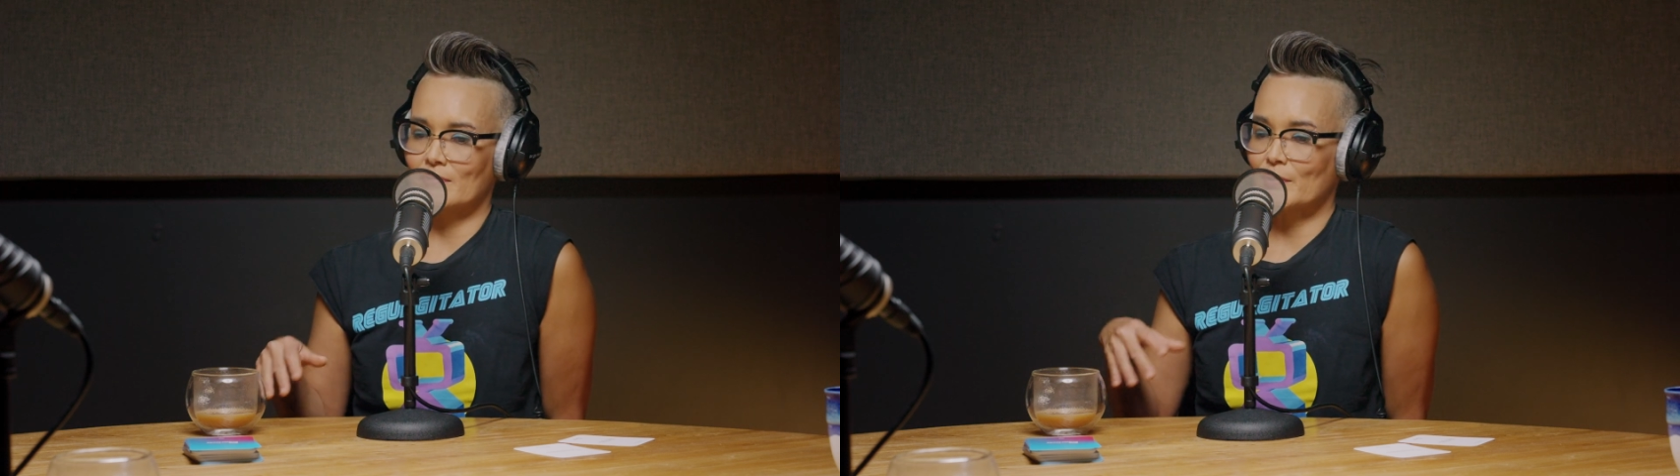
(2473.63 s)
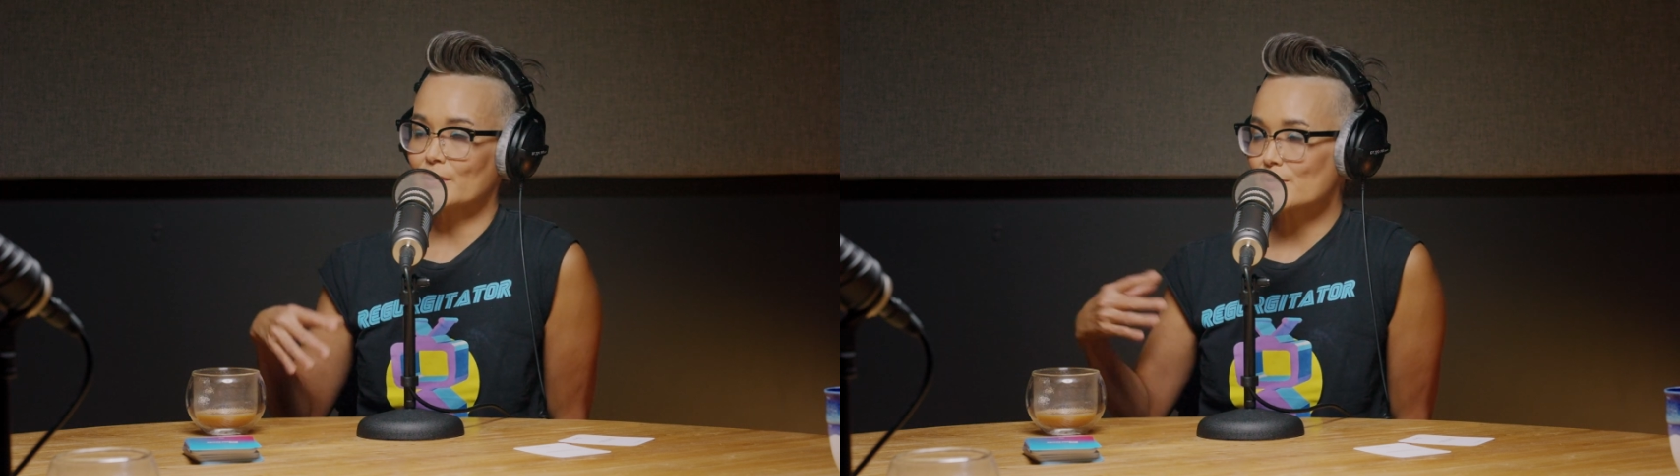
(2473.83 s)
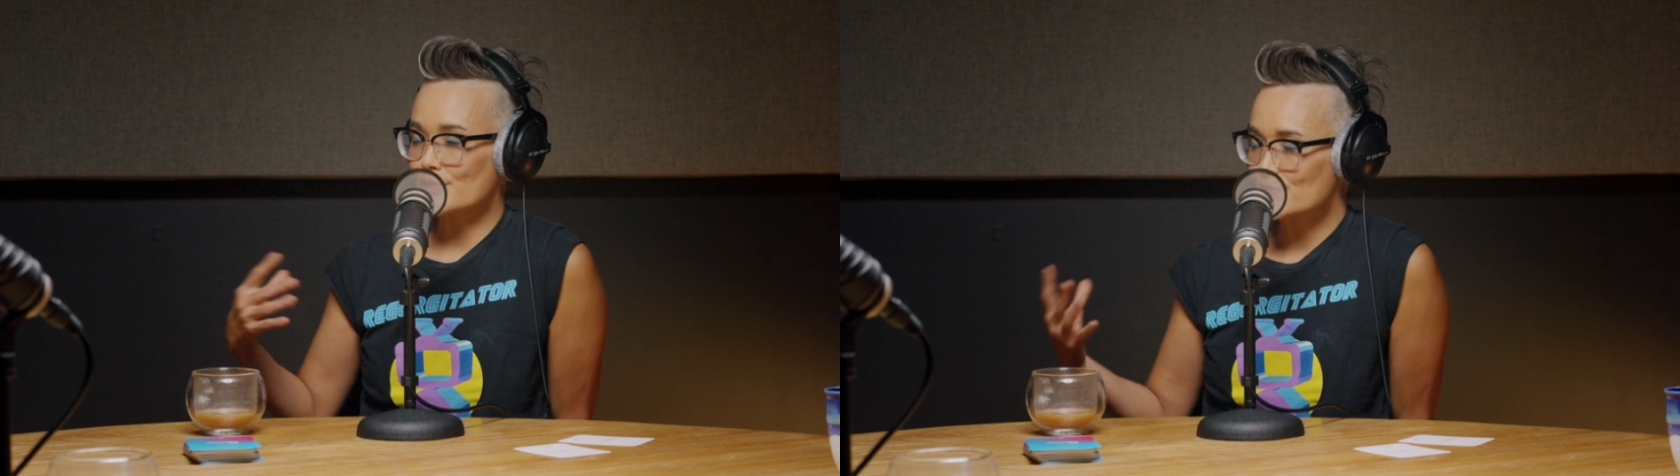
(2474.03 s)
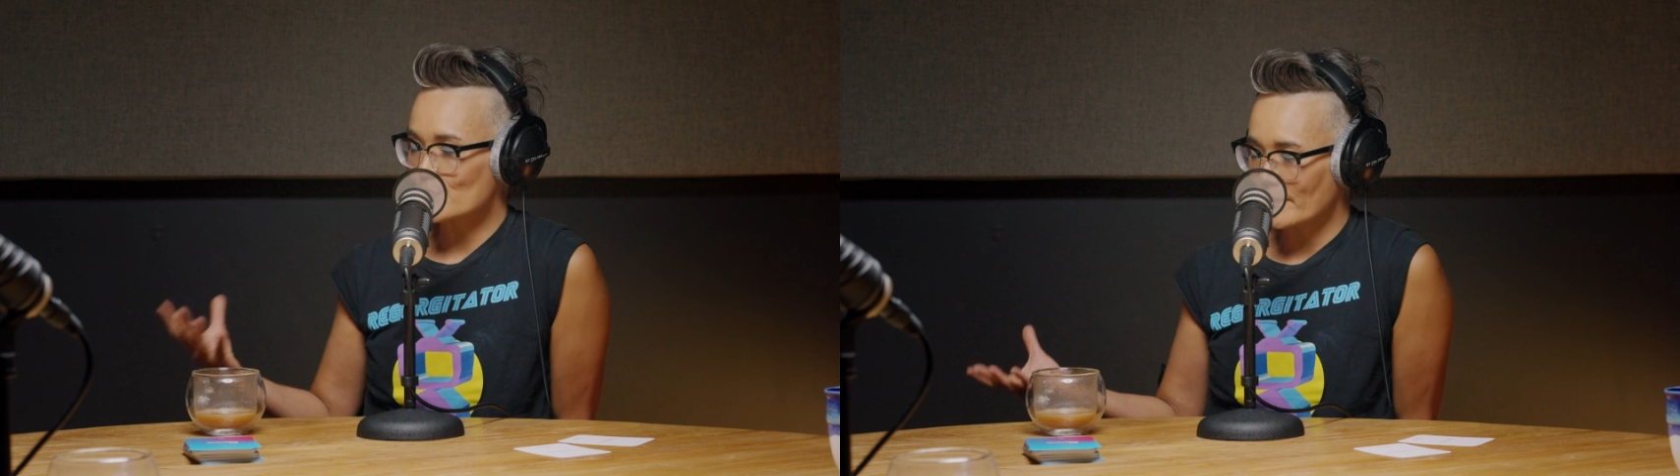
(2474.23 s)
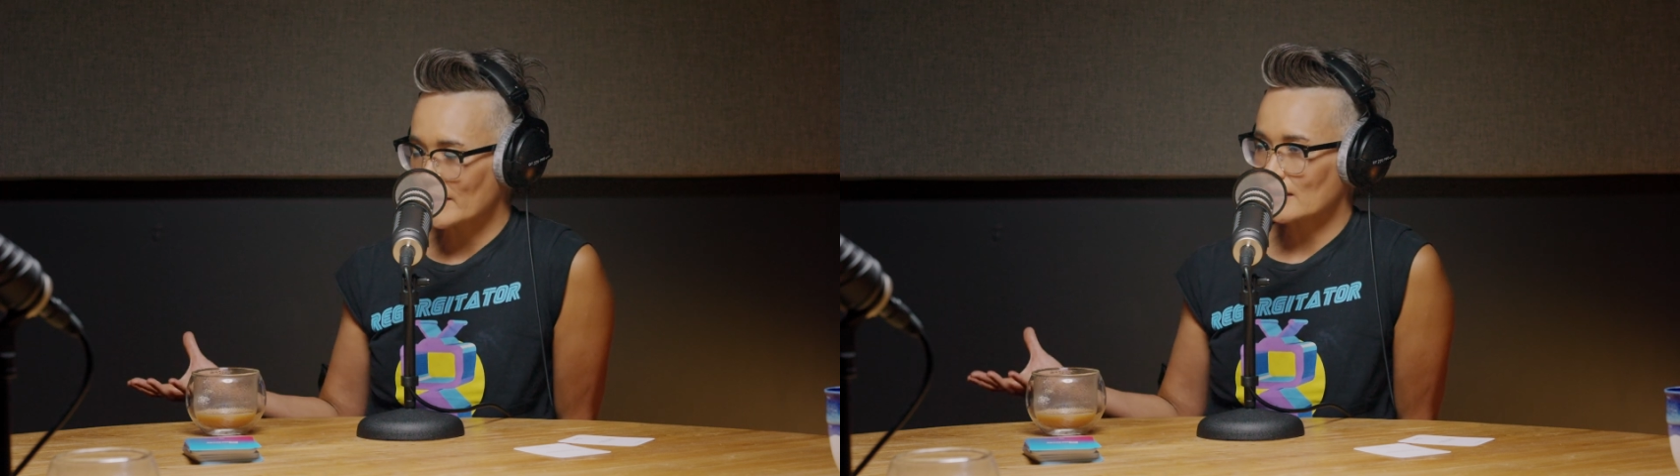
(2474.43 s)
I'm going to go
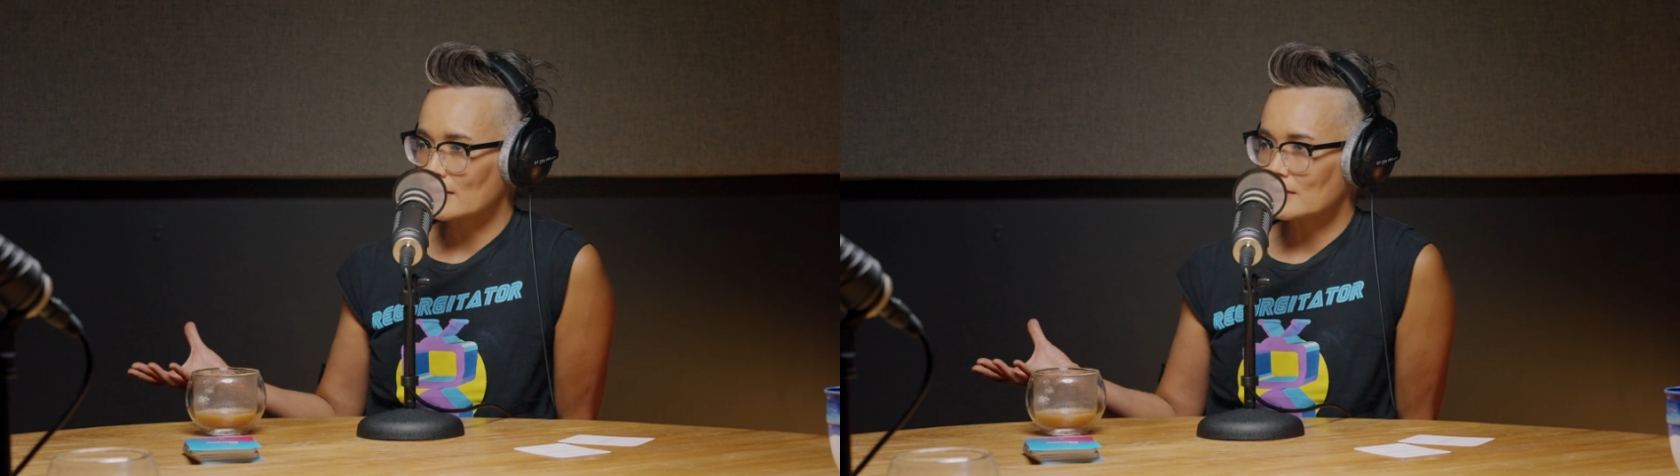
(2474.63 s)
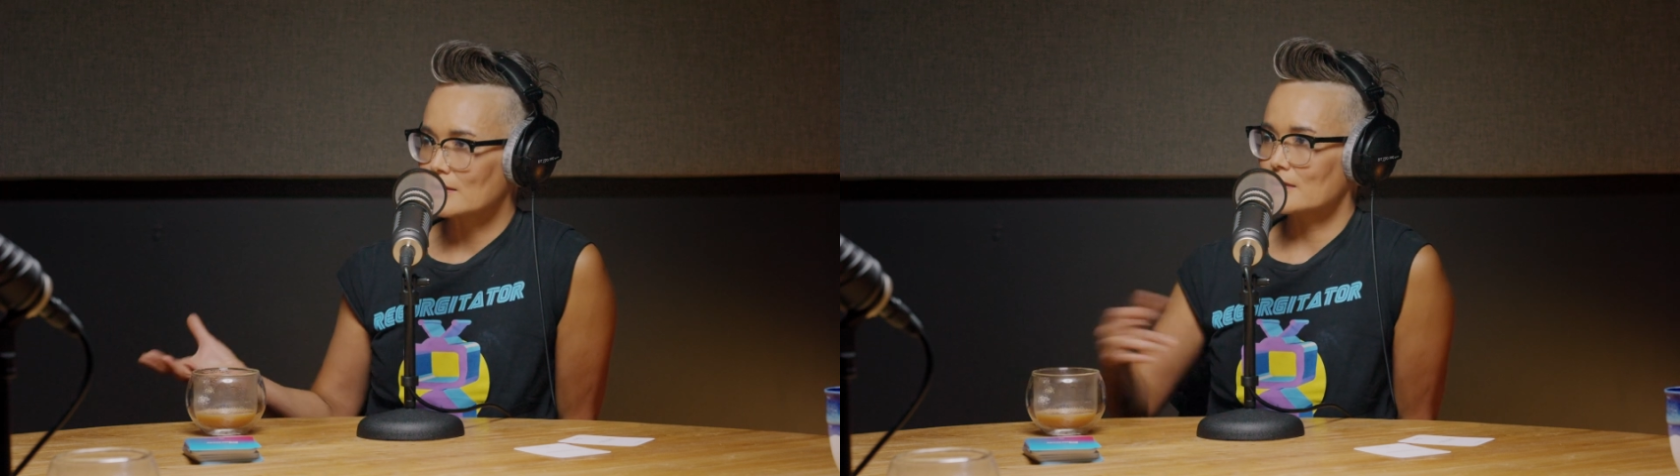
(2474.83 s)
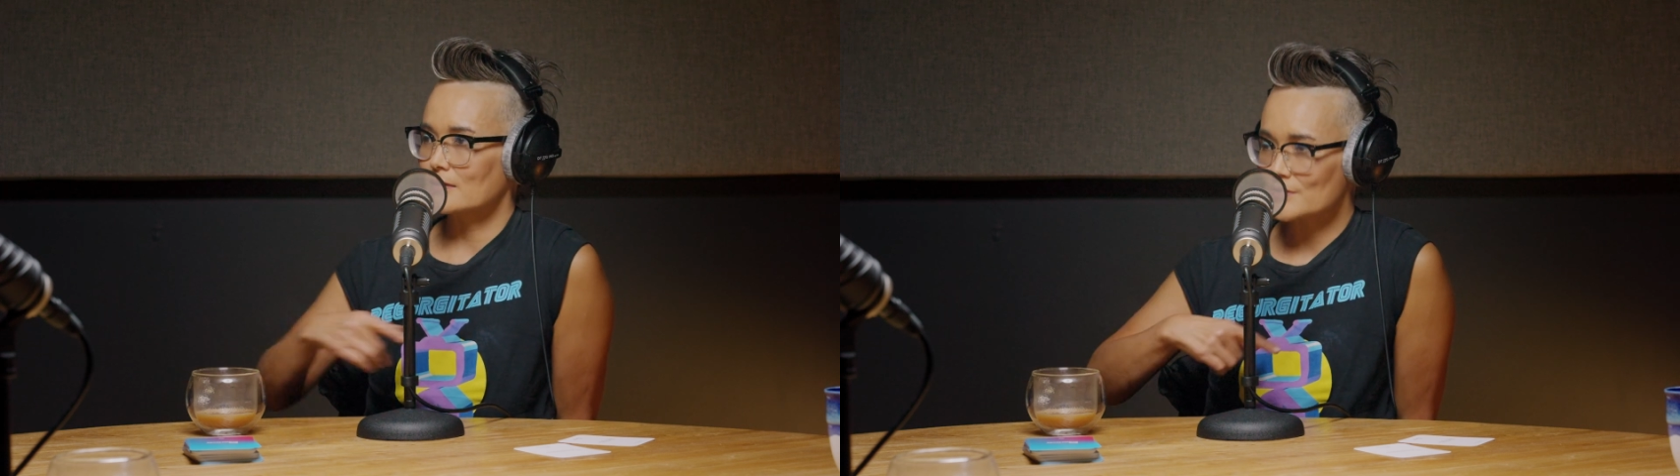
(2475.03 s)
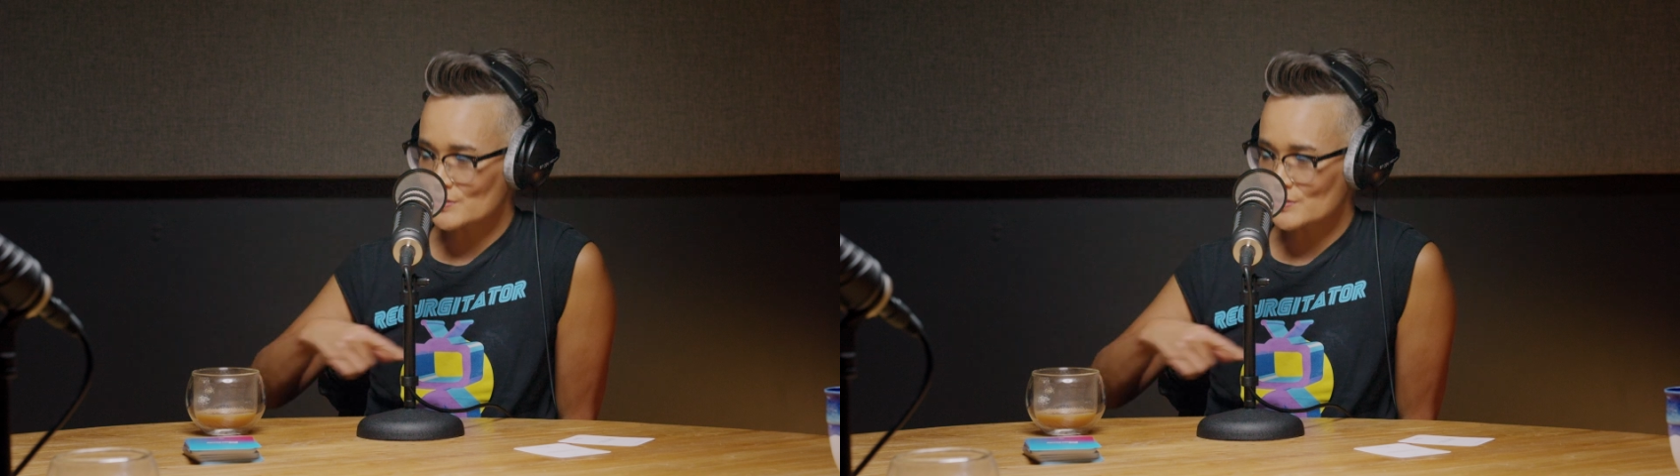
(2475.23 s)
swimming and